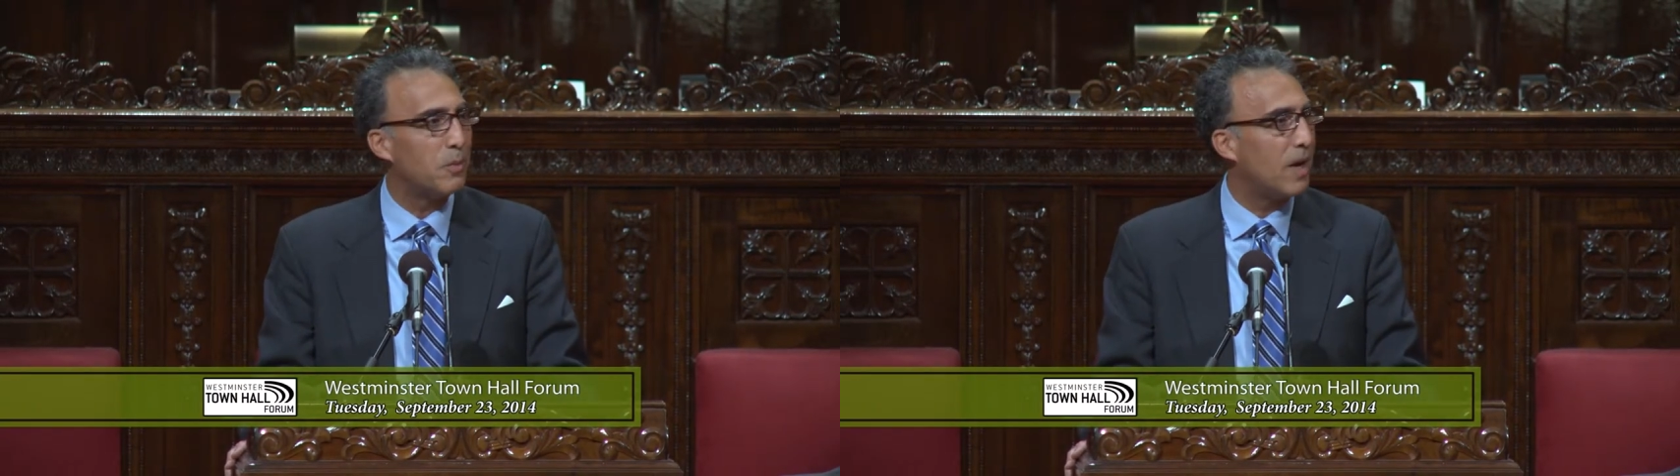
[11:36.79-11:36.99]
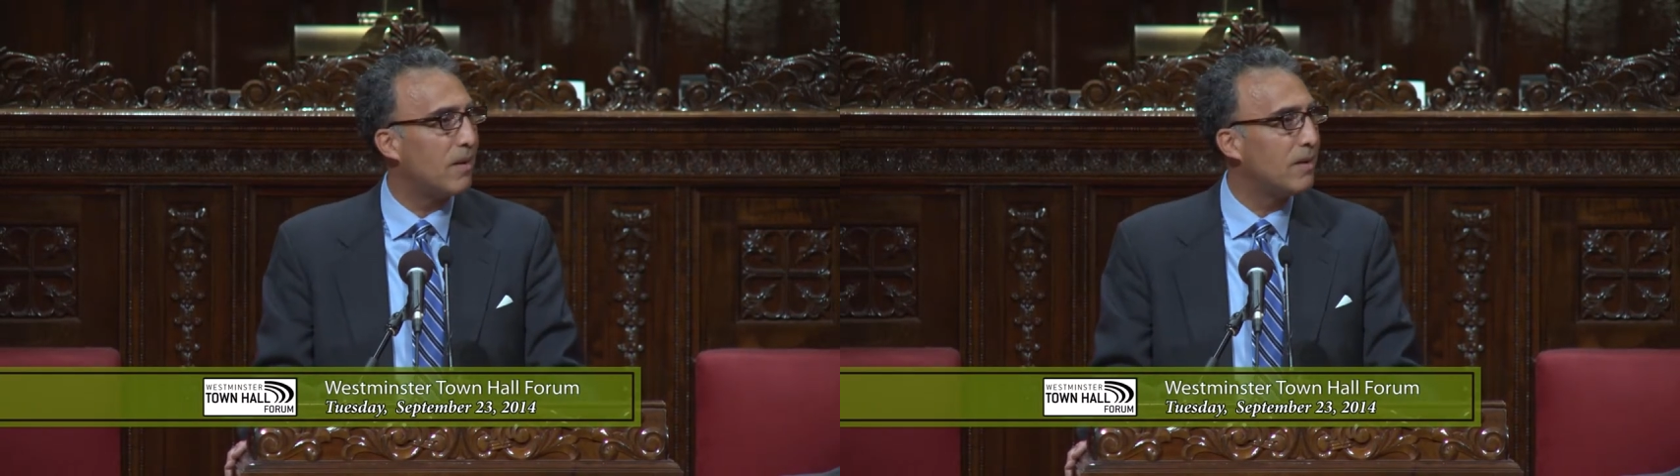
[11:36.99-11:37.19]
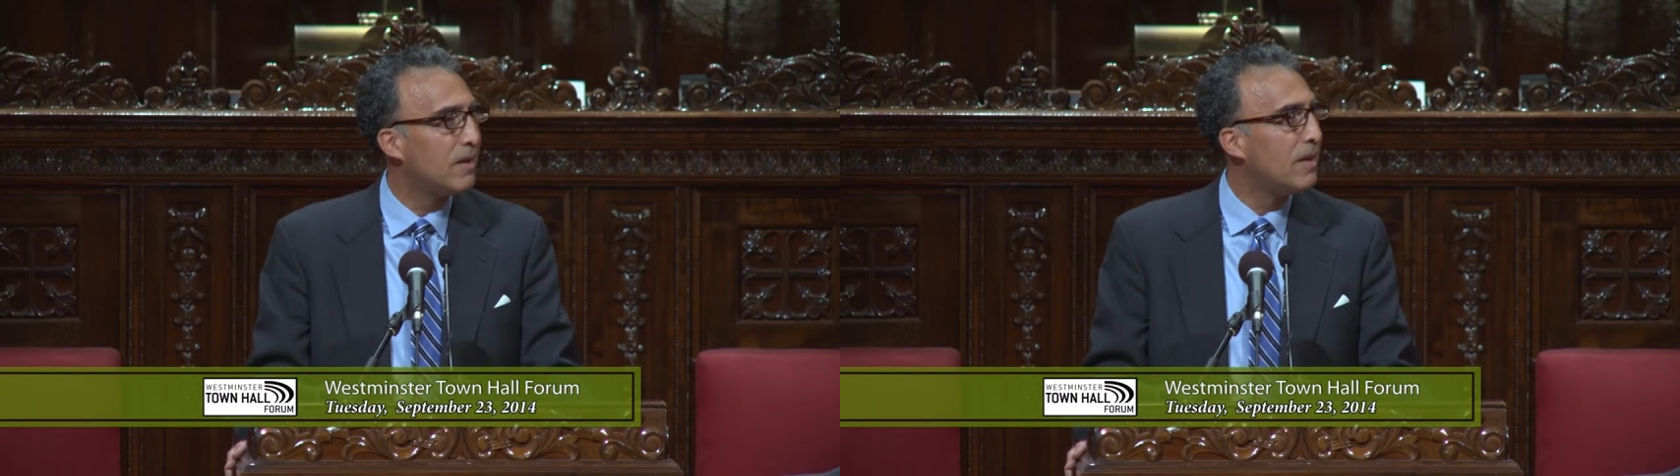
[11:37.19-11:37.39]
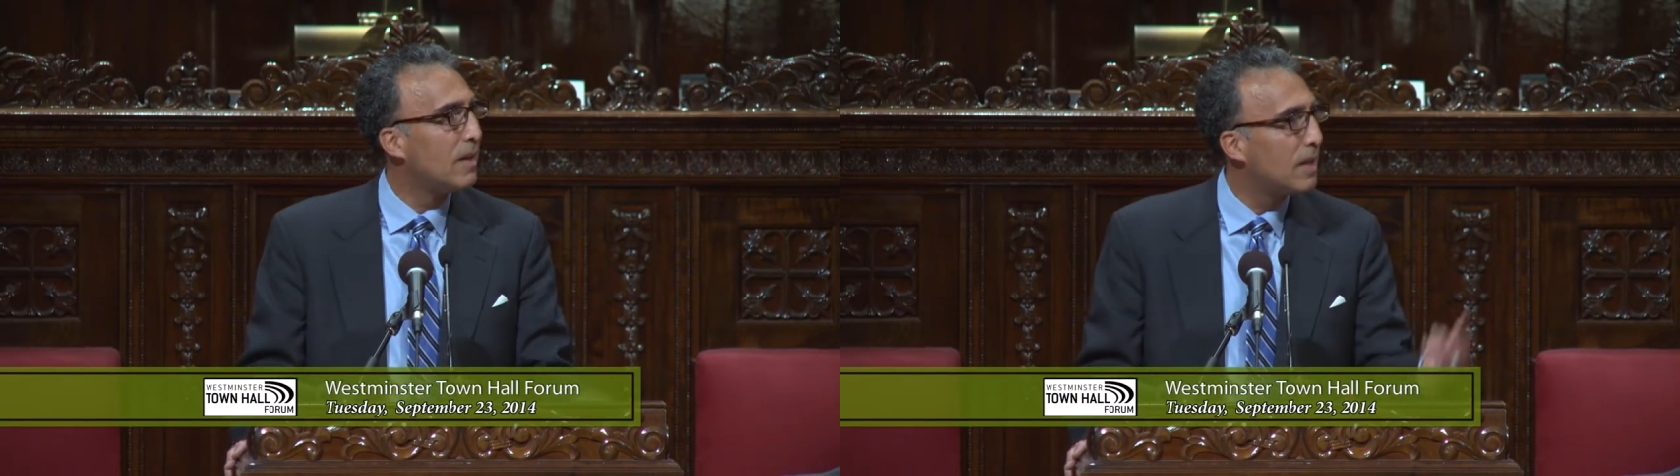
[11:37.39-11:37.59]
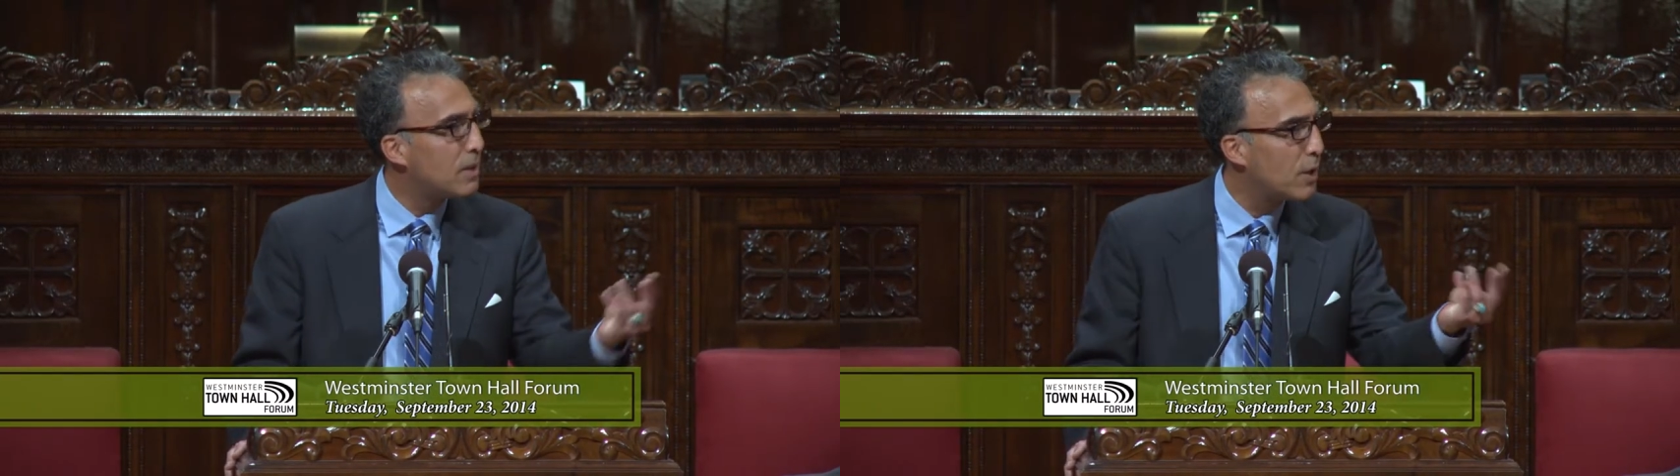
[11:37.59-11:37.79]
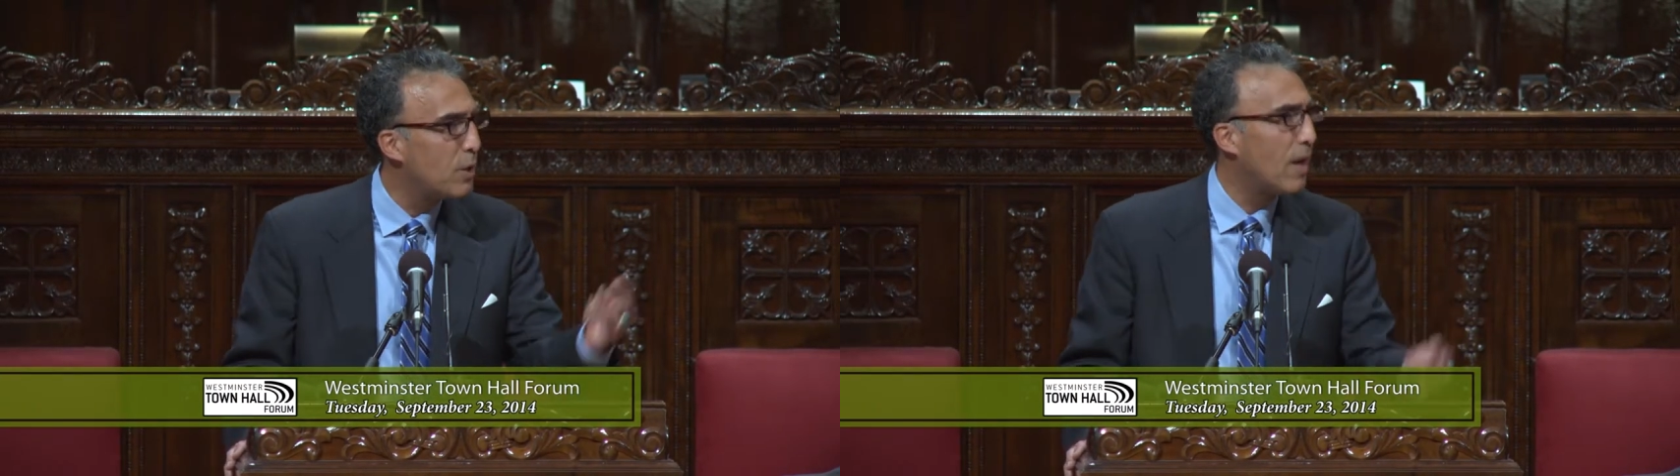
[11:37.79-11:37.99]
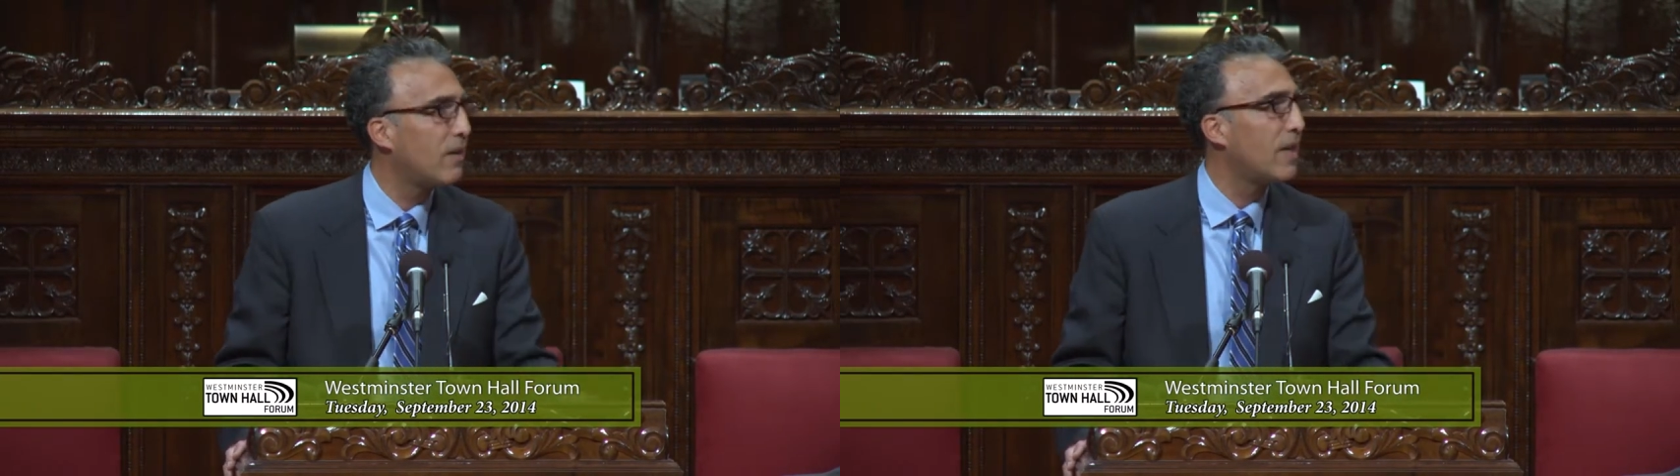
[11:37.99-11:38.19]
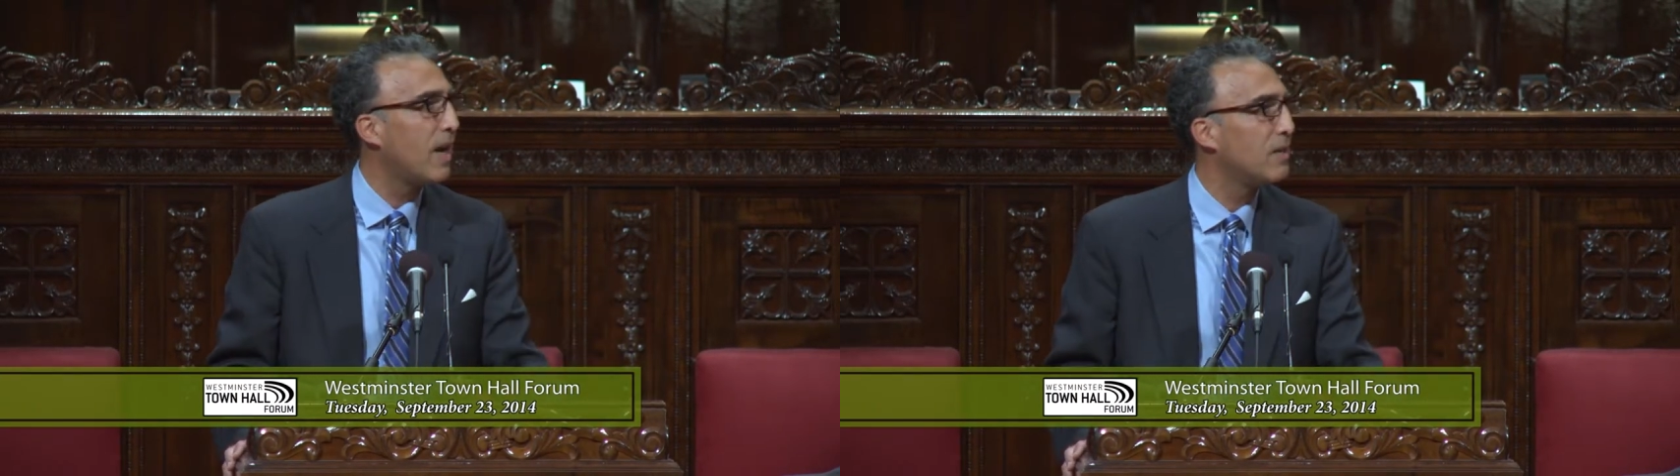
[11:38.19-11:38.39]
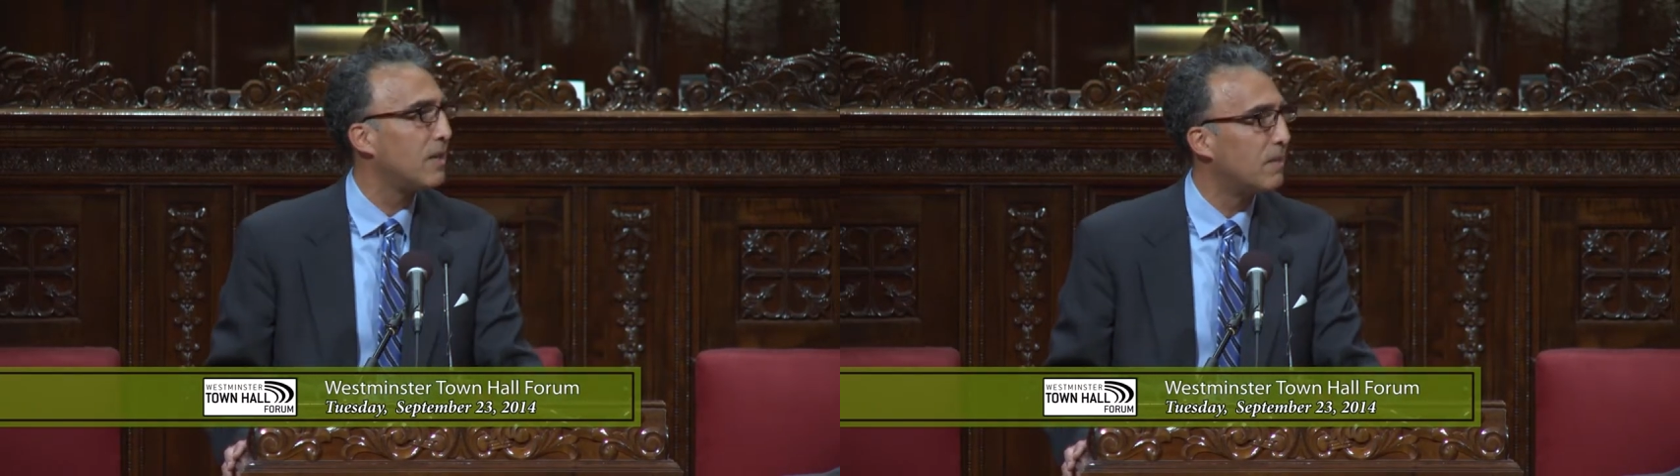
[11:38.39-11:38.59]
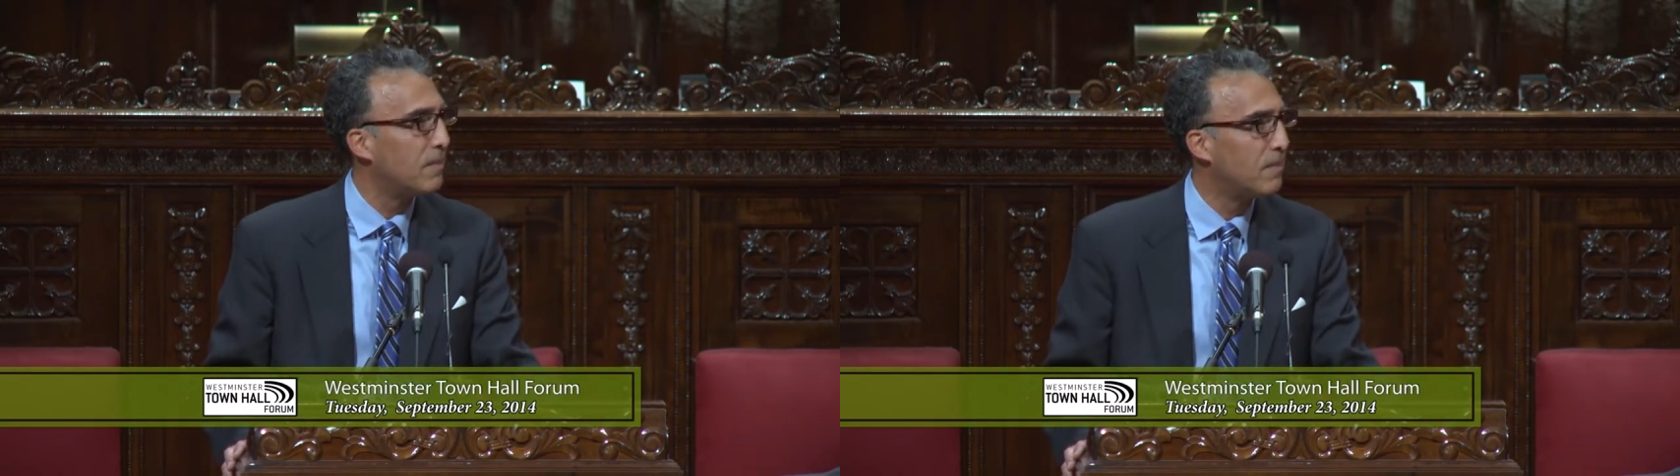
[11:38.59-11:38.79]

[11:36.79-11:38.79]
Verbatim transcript: round. They said, you have a cousin.